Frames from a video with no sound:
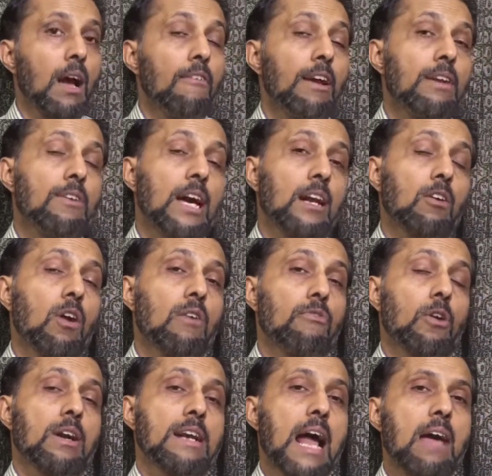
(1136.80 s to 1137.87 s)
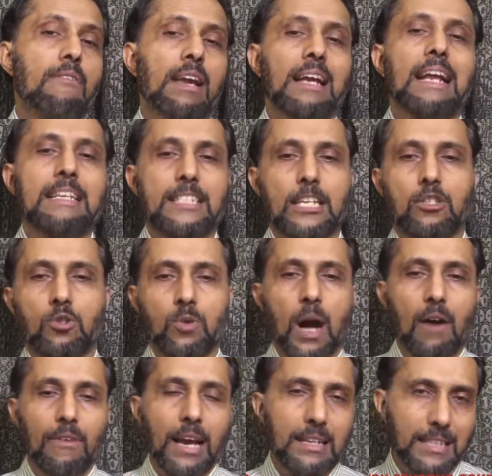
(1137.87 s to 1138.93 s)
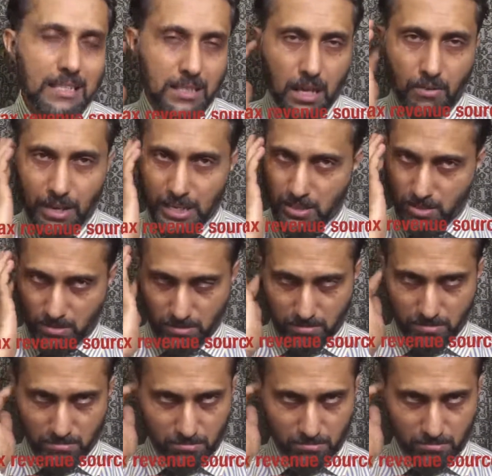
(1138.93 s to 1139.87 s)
When you are going for driving license to avail the service,